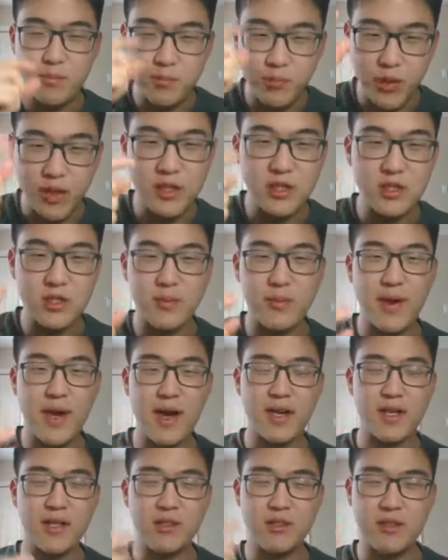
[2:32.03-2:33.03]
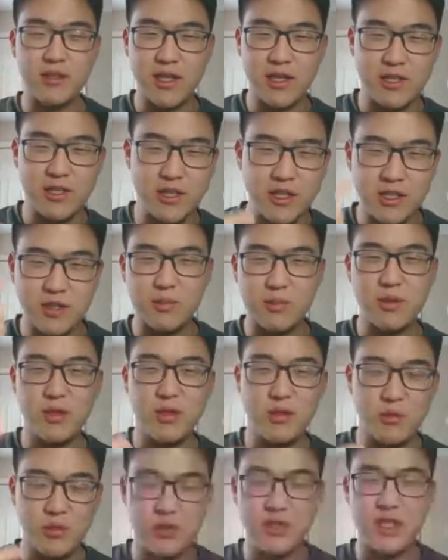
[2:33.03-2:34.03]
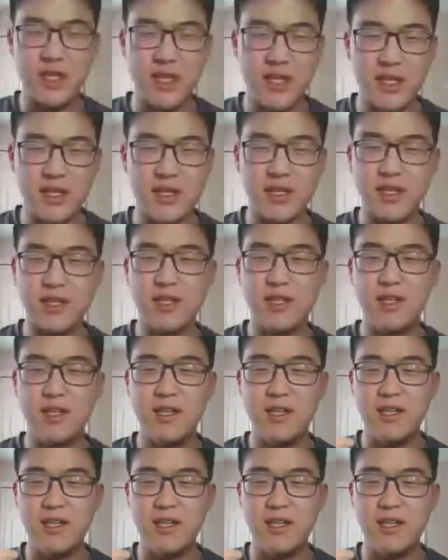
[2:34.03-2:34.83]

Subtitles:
brings you back into that disciplined routine, and